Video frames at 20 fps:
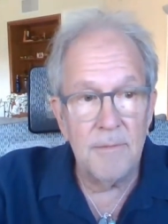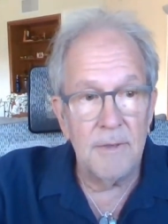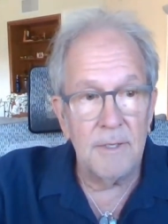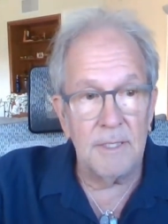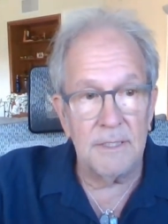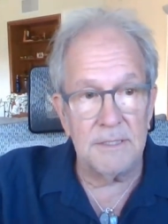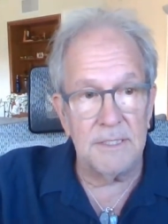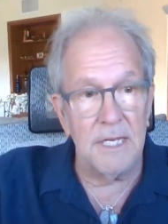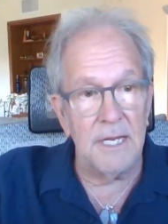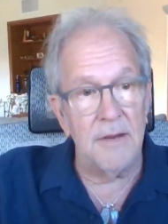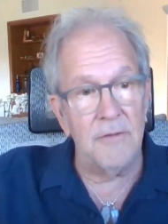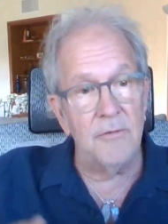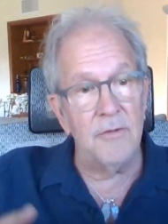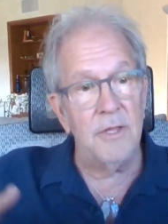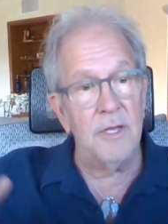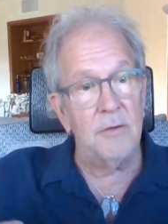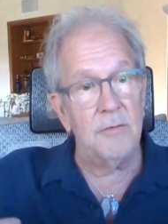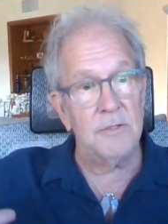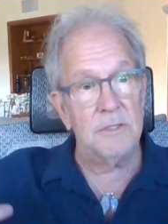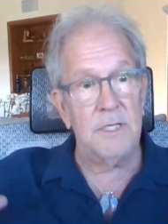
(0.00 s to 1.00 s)
because
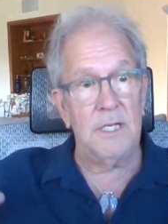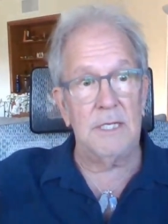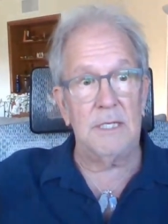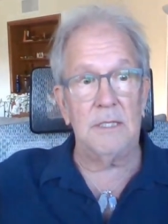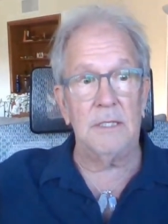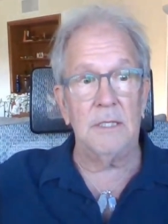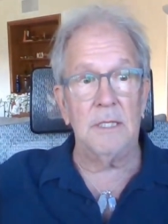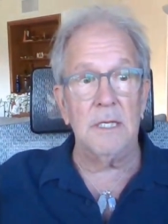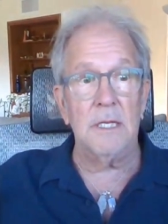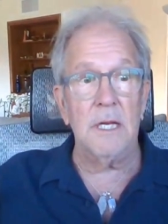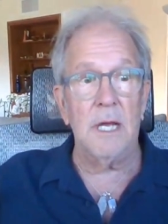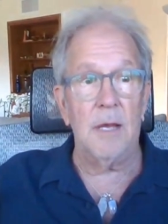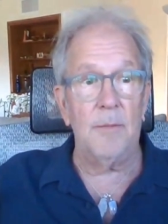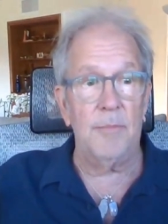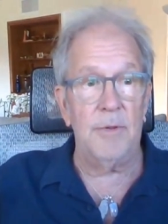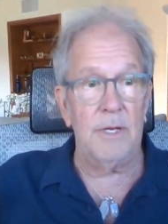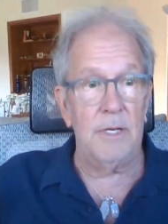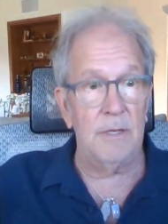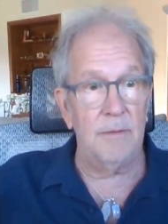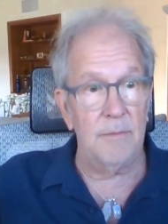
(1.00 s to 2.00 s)
everything was like lit
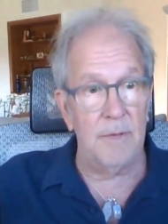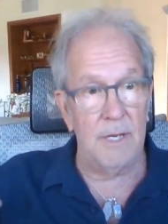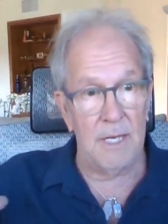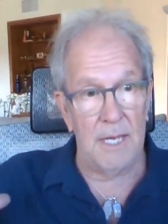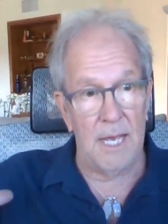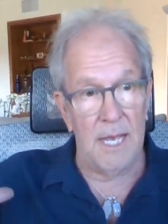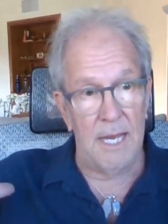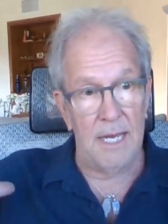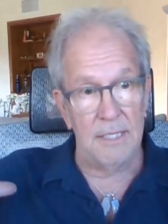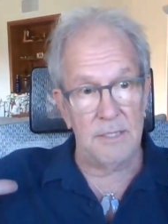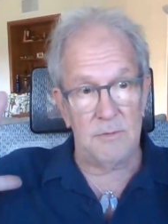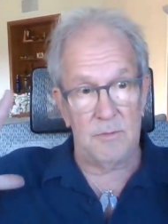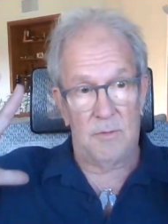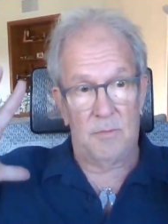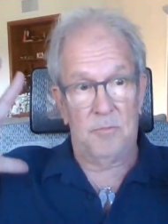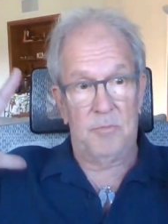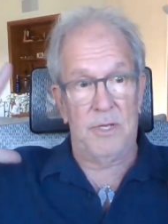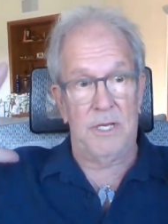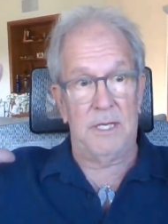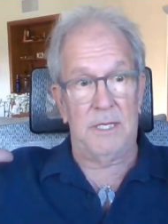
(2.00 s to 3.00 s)
up and my eyes were
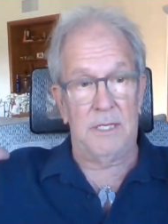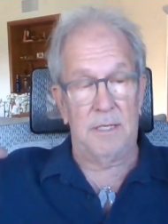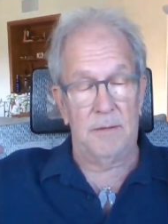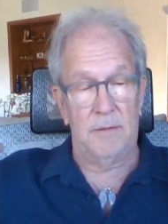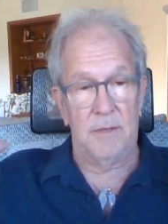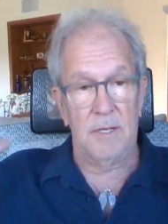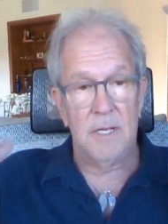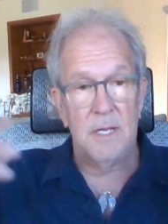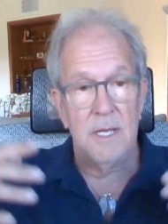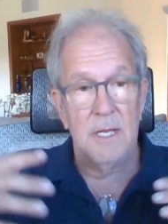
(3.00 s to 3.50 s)
big and